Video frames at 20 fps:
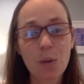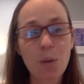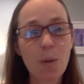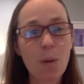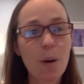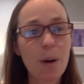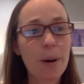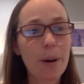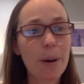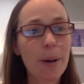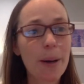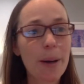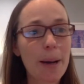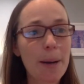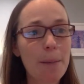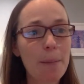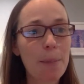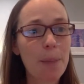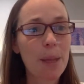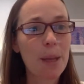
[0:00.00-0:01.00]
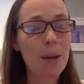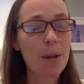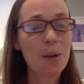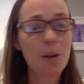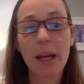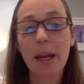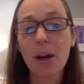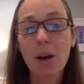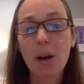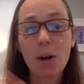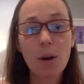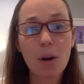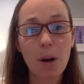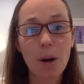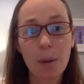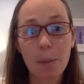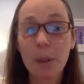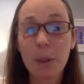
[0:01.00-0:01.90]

or um, you know you can't cook